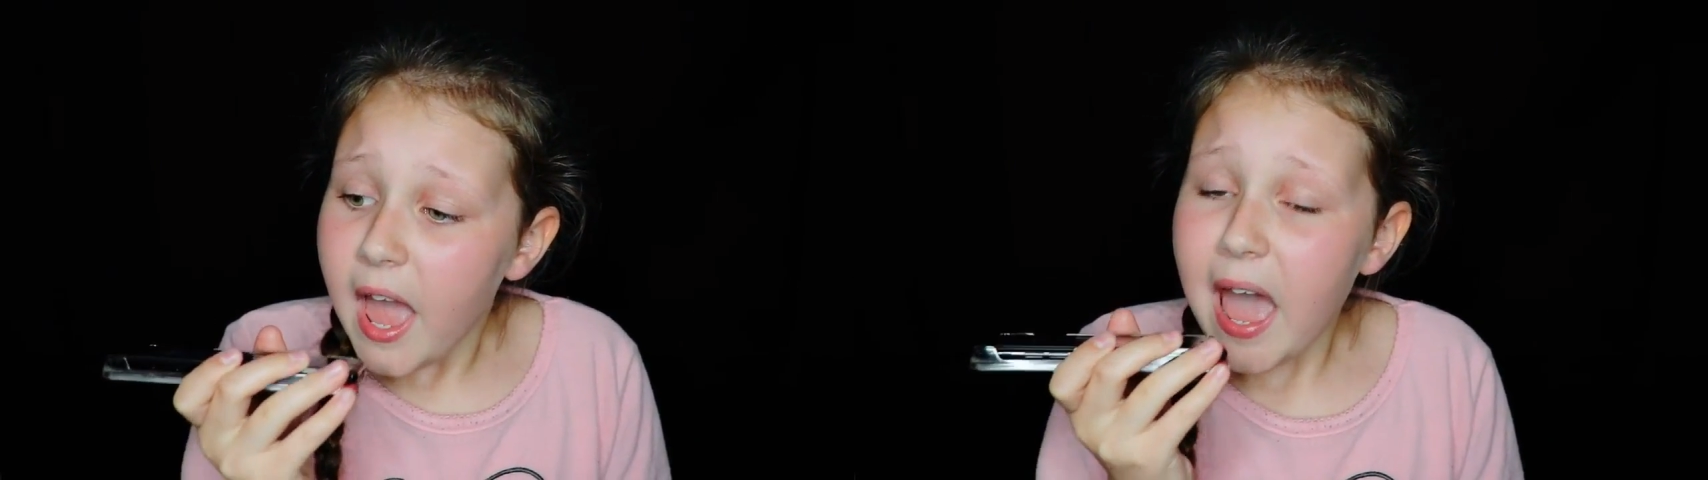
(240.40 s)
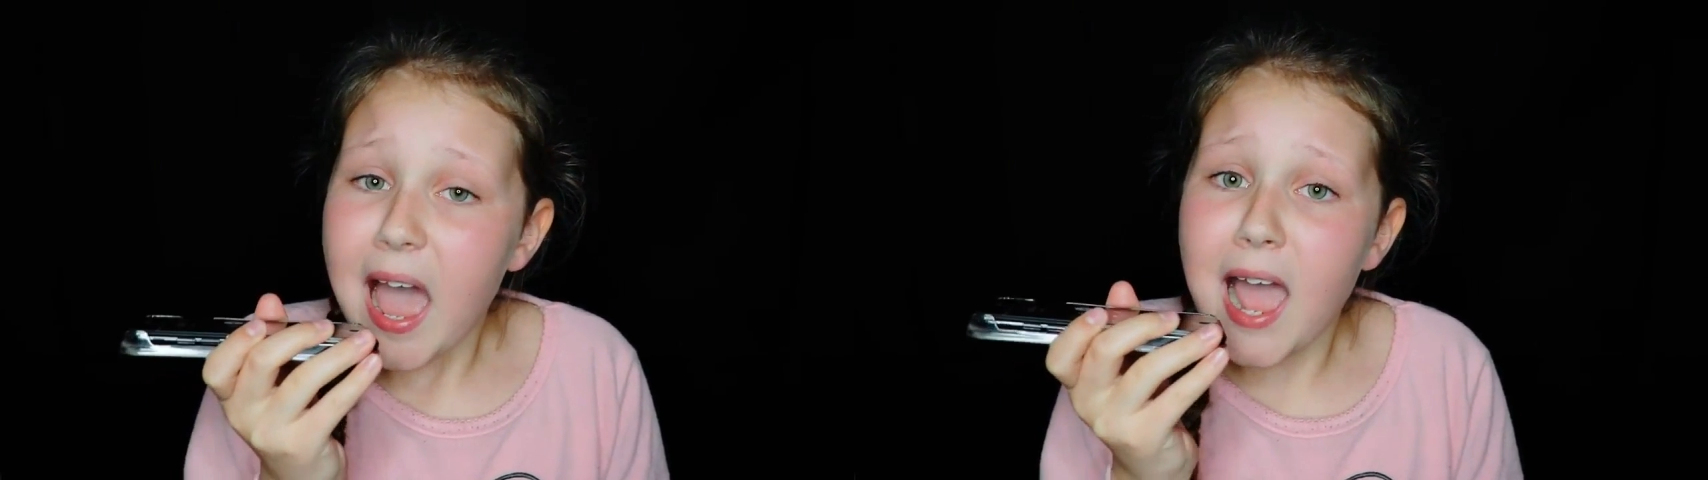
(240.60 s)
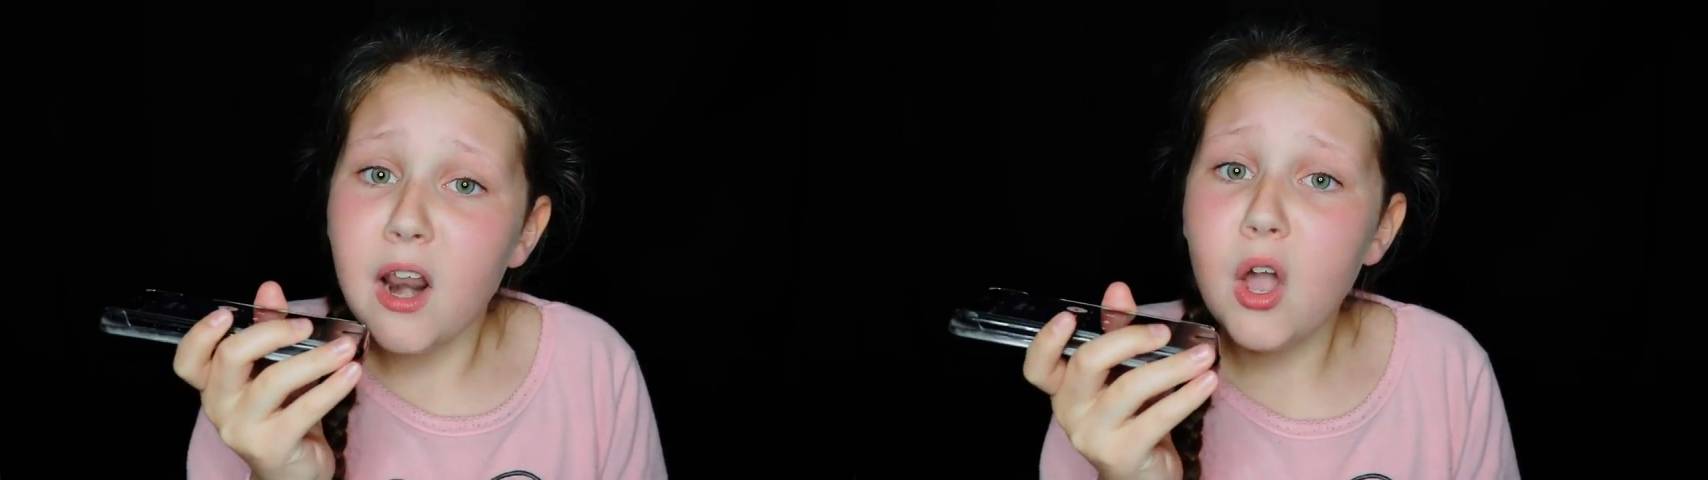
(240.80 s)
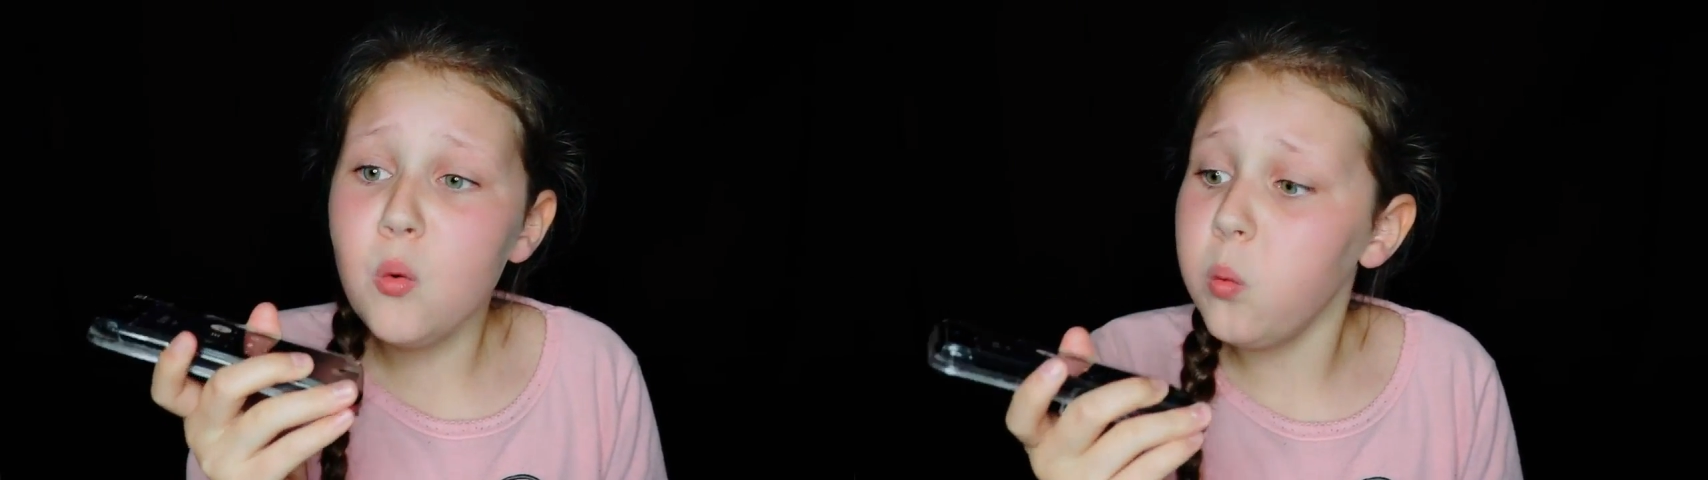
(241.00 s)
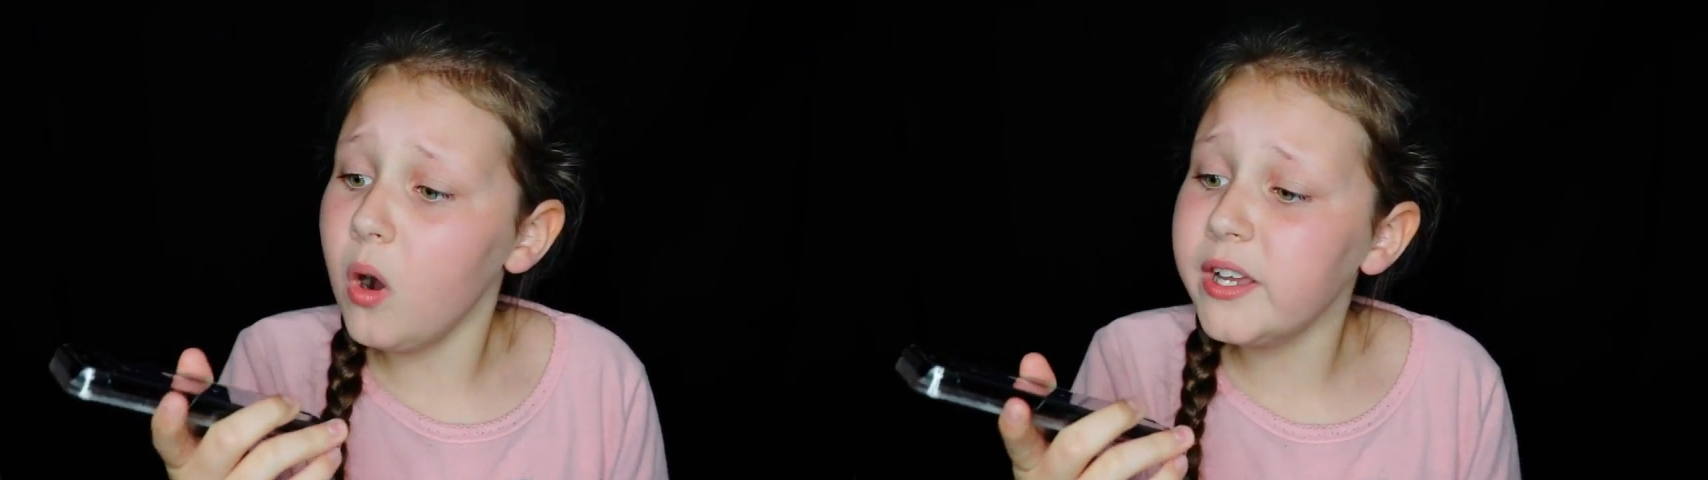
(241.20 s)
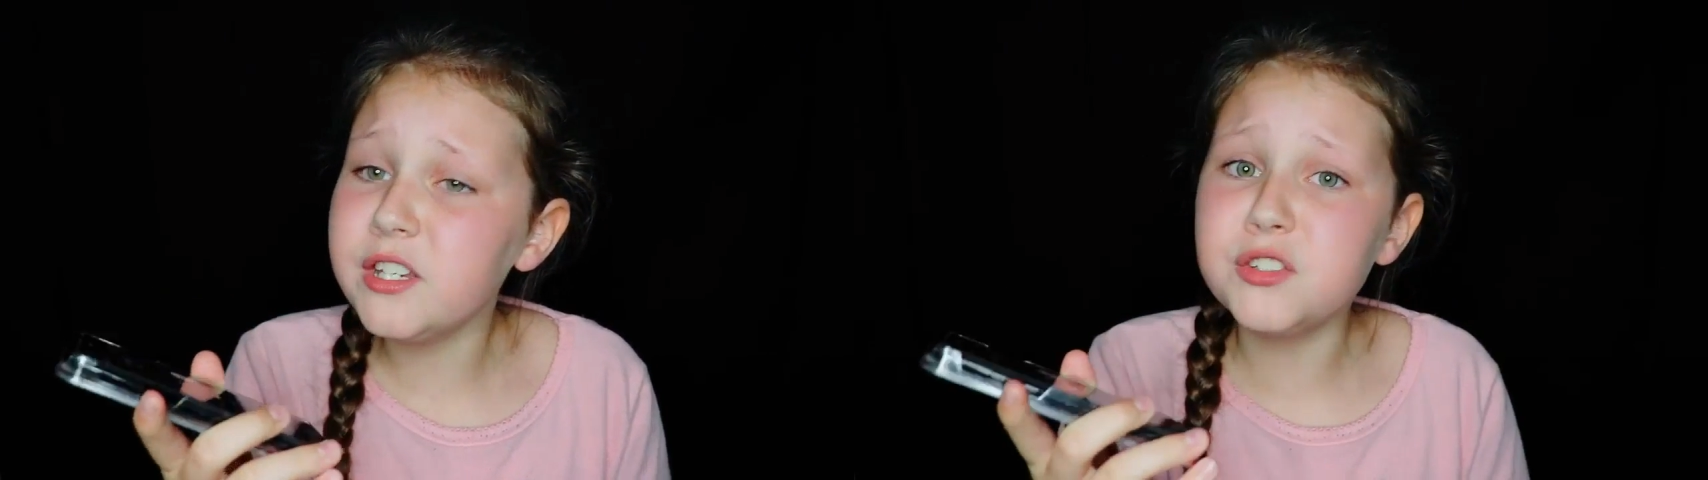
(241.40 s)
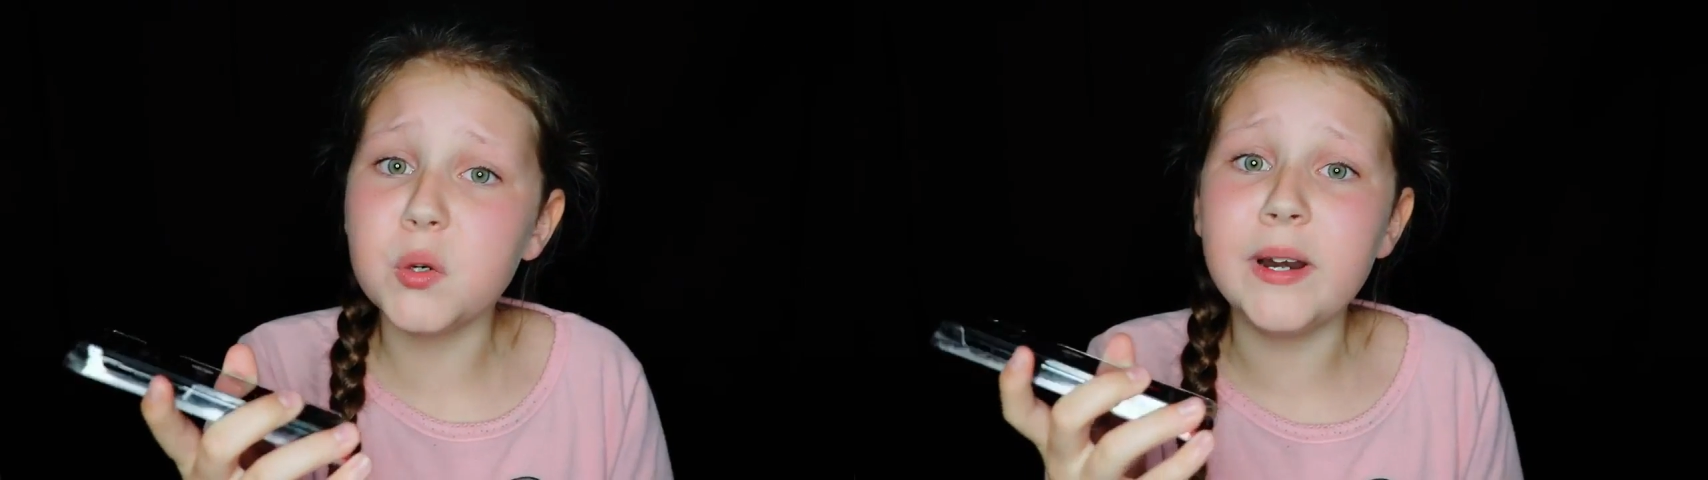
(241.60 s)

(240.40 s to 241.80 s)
Hello, what are you